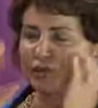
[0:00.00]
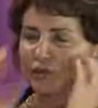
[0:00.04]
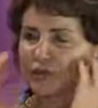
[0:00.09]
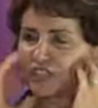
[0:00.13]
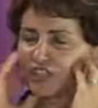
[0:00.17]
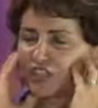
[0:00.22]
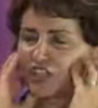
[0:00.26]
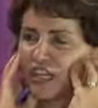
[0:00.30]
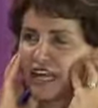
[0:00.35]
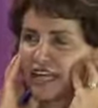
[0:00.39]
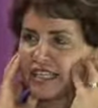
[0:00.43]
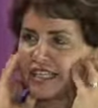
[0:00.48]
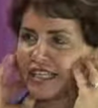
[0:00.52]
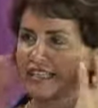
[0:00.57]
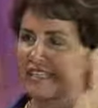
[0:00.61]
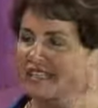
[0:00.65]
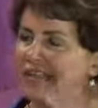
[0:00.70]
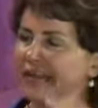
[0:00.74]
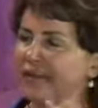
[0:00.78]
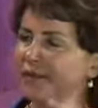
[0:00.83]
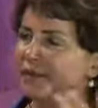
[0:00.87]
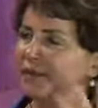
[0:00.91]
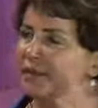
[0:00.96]
Which tightens it
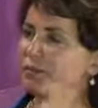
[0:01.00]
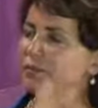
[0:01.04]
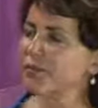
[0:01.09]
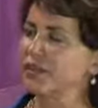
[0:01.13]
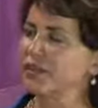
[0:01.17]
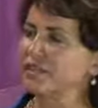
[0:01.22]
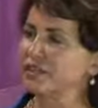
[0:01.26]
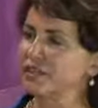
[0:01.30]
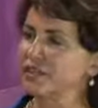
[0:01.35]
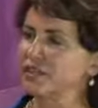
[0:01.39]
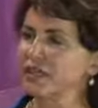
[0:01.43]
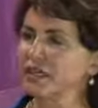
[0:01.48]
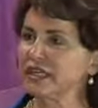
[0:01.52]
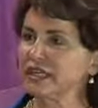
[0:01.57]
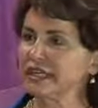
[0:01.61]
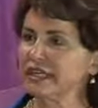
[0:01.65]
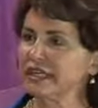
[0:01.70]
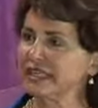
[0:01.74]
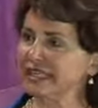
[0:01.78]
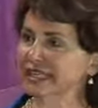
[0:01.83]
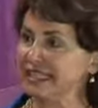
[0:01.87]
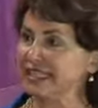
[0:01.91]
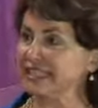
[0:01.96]
up. The pixel,
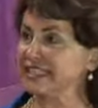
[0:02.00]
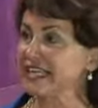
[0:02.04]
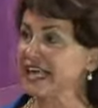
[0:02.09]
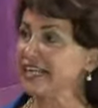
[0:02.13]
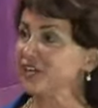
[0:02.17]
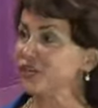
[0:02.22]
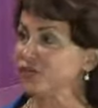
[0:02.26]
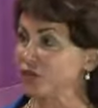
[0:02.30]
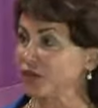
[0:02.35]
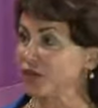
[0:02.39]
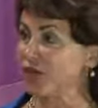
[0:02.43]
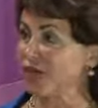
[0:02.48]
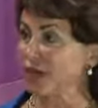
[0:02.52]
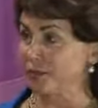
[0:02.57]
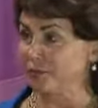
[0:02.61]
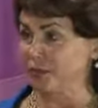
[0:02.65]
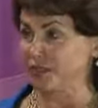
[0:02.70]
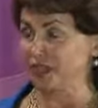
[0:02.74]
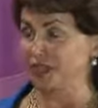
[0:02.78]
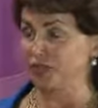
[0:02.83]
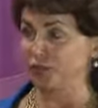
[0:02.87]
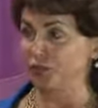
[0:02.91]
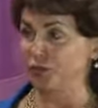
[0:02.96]
the testosterone helps
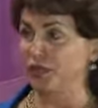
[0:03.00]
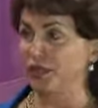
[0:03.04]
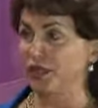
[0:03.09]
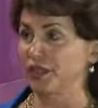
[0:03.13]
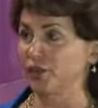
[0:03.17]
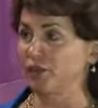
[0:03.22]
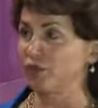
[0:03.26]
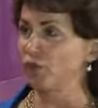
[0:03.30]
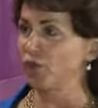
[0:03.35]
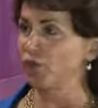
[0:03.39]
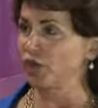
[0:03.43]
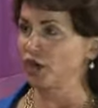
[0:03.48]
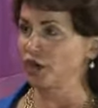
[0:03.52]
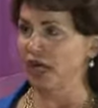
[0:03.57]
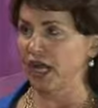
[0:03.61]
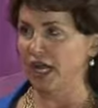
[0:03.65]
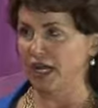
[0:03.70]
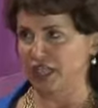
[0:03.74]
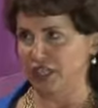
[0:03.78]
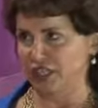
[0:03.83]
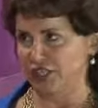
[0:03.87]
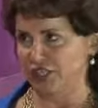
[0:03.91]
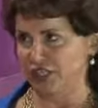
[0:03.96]
us with more
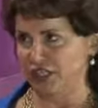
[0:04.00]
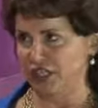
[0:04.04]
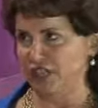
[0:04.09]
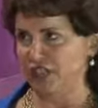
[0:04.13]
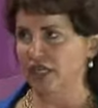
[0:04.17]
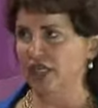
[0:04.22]
collagen.